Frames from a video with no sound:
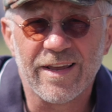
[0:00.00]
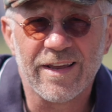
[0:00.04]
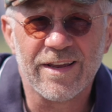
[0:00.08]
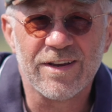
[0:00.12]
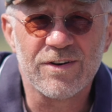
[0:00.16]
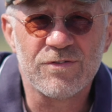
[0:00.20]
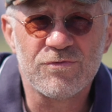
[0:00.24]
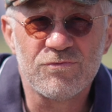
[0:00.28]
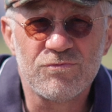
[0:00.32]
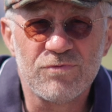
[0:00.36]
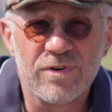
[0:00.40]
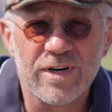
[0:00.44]

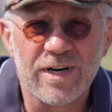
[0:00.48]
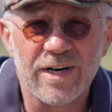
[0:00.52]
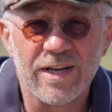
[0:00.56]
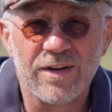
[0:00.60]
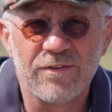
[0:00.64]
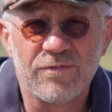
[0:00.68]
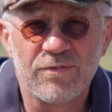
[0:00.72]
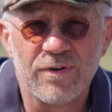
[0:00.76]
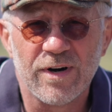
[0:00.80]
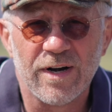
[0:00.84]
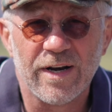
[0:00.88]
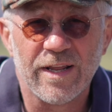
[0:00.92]
is really,
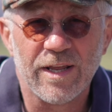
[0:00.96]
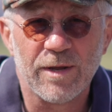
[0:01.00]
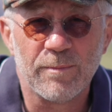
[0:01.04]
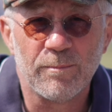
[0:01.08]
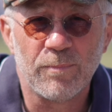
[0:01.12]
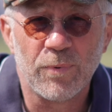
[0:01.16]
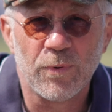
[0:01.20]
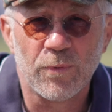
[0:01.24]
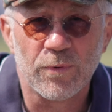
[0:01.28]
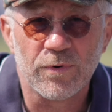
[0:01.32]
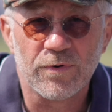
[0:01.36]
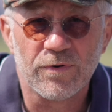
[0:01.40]
really
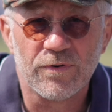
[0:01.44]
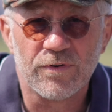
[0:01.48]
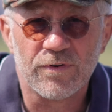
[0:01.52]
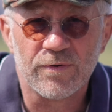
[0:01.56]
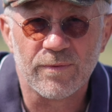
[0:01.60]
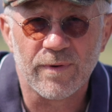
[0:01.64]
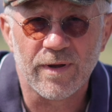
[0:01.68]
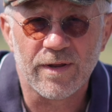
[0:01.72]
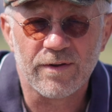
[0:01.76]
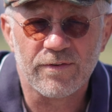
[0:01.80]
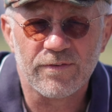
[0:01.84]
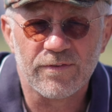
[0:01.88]
important
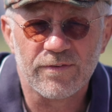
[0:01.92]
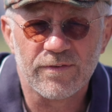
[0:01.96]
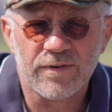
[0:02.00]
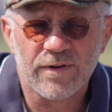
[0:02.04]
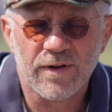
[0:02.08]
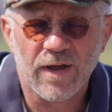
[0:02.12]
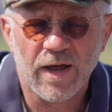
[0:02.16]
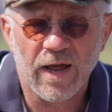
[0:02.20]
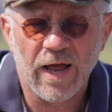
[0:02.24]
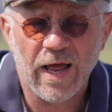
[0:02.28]
to us.